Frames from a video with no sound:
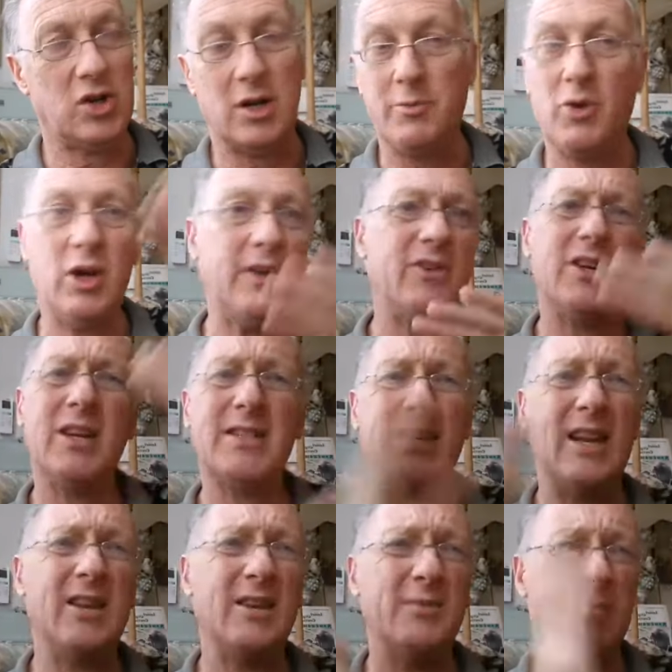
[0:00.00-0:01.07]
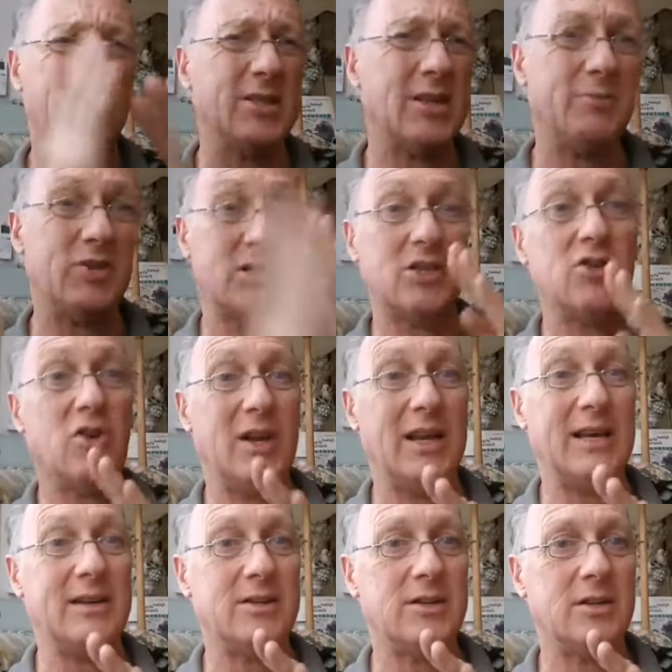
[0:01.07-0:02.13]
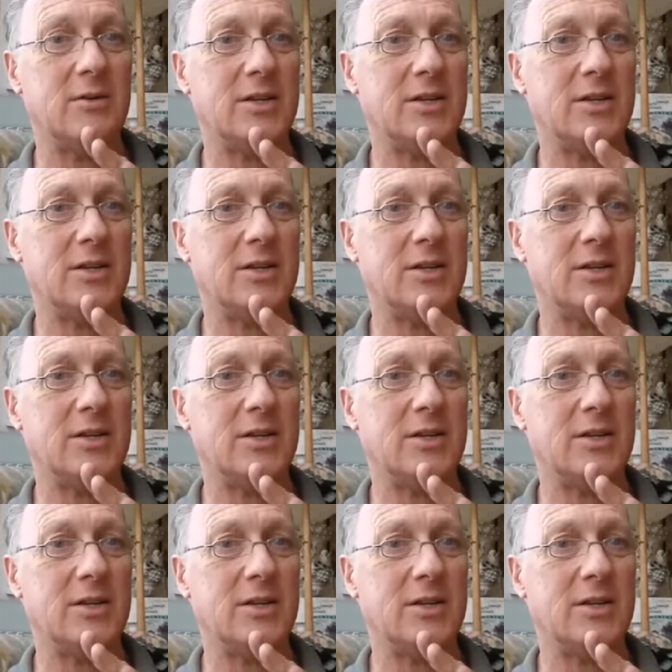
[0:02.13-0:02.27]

And I'm not even going to tell you because I'm just not allowed to.